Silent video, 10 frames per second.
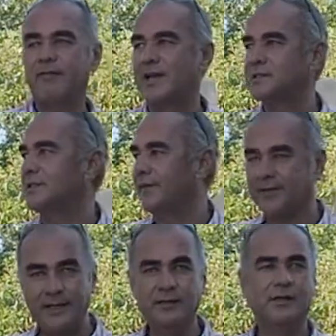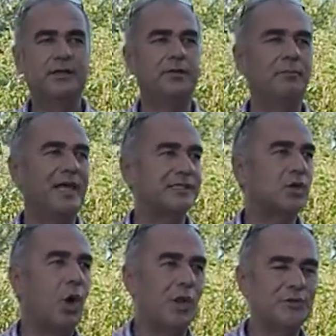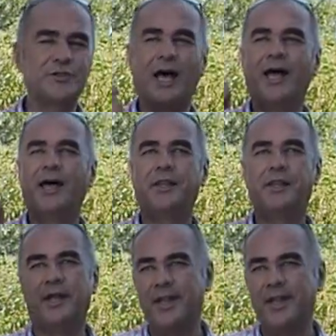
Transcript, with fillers: we are standing. The place called the